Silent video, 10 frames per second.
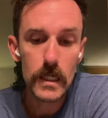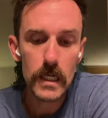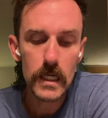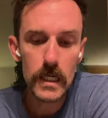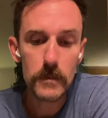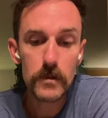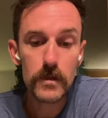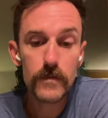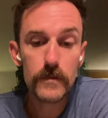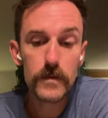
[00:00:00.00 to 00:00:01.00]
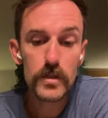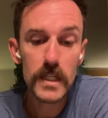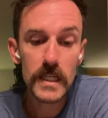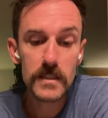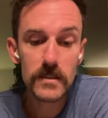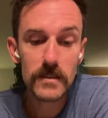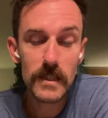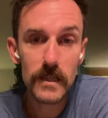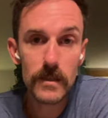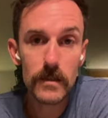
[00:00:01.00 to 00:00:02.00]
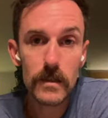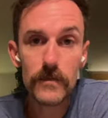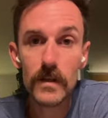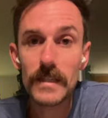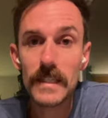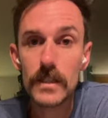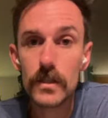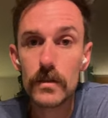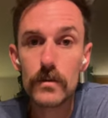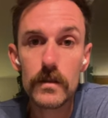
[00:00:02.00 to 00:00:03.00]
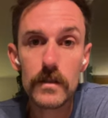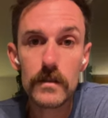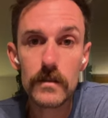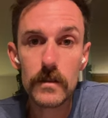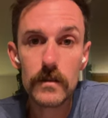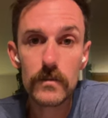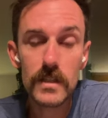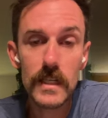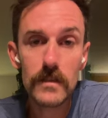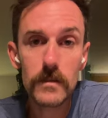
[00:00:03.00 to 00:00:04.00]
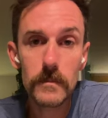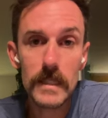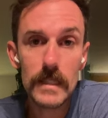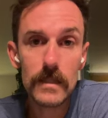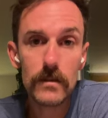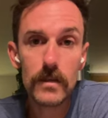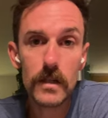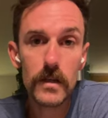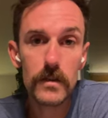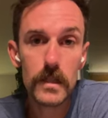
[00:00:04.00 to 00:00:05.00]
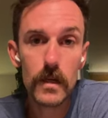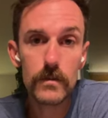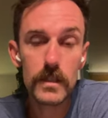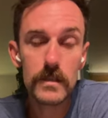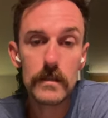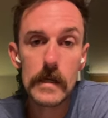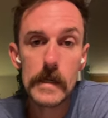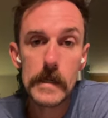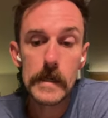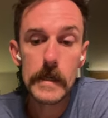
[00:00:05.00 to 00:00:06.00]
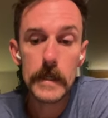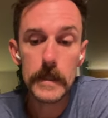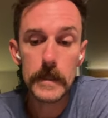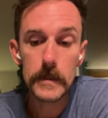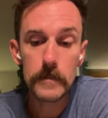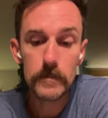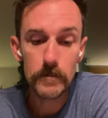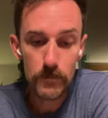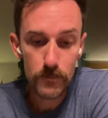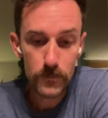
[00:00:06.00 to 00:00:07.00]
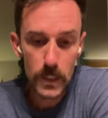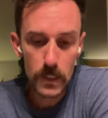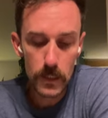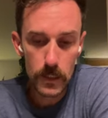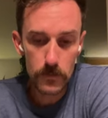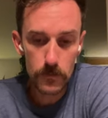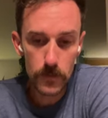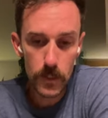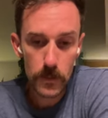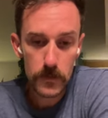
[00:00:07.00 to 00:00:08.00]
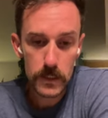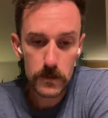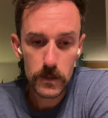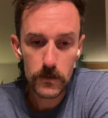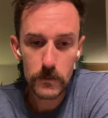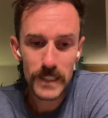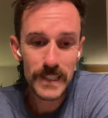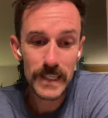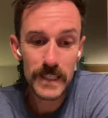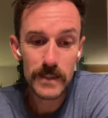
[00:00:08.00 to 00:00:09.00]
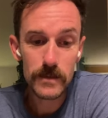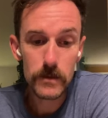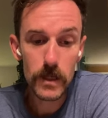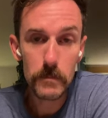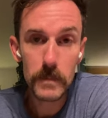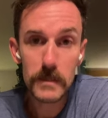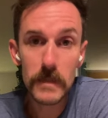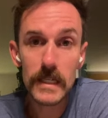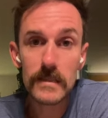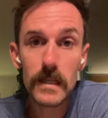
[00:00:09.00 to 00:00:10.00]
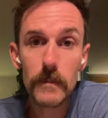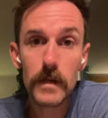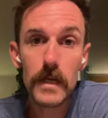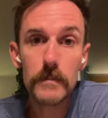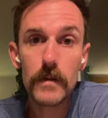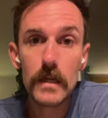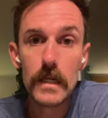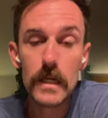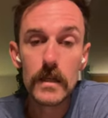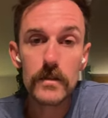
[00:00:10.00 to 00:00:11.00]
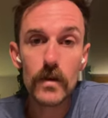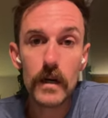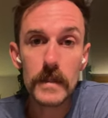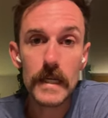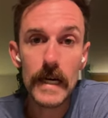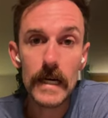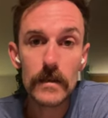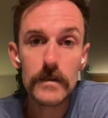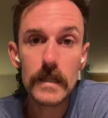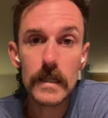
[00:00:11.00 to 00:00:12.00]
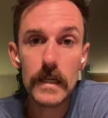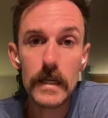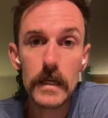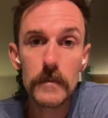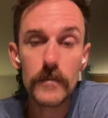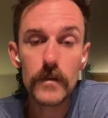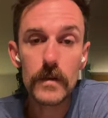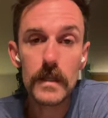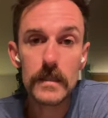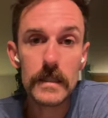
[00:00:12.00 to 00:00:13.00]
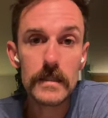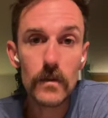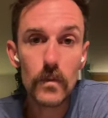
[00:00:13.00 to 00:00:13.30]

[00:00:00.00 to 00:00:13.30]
um, look for a few changes there. If you have any issues or concerns, reach out to me or any of the other coaches. Um, I think the other big thing is uh, Big Bend is coming up. So I'll be out um, for at least a